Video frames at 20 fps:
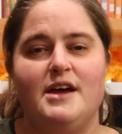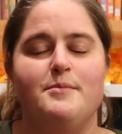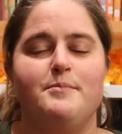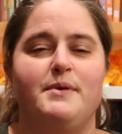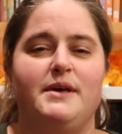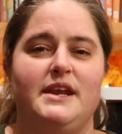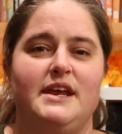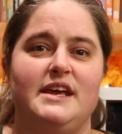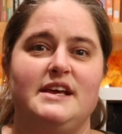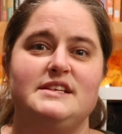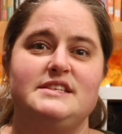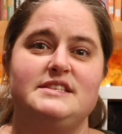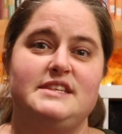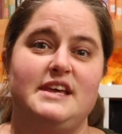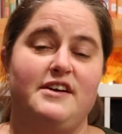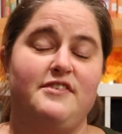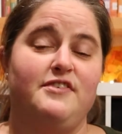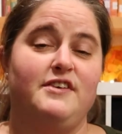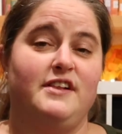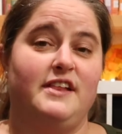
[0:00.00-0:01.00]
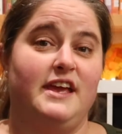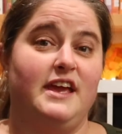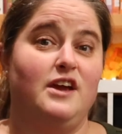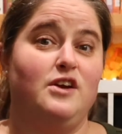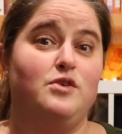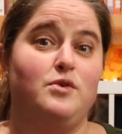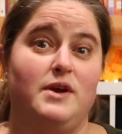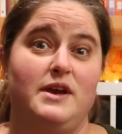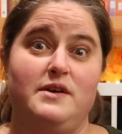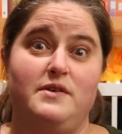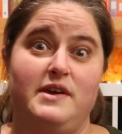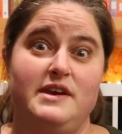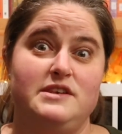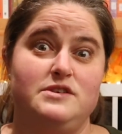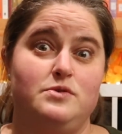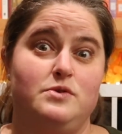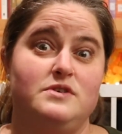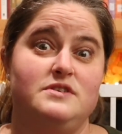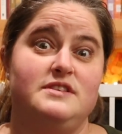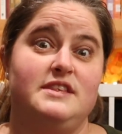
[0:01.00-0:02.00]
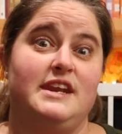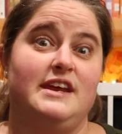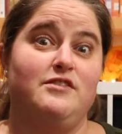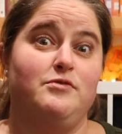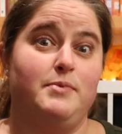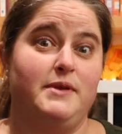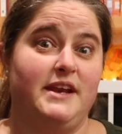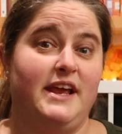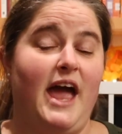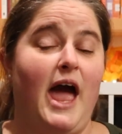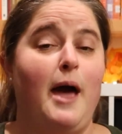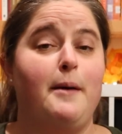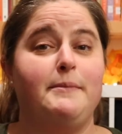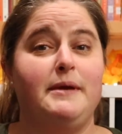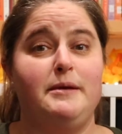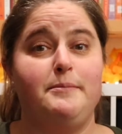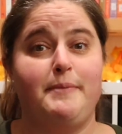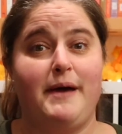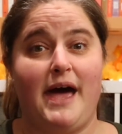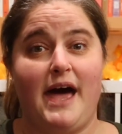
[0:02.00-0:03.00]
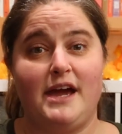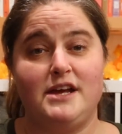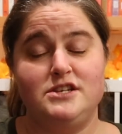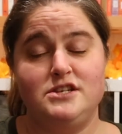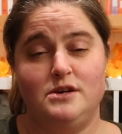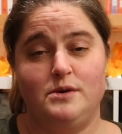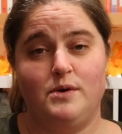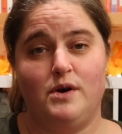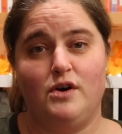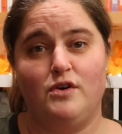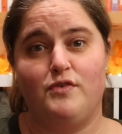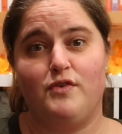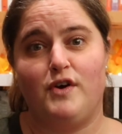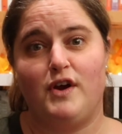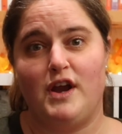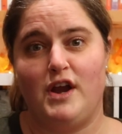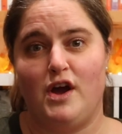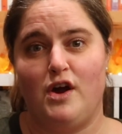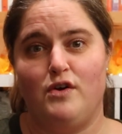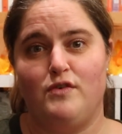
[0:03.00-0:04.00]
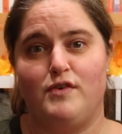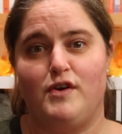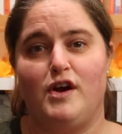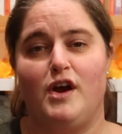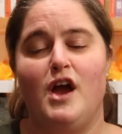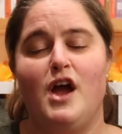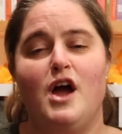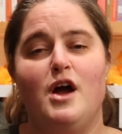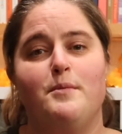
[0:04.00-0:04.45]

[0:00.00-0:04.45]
but it is definitely a great resource that I've been coming back to over and over,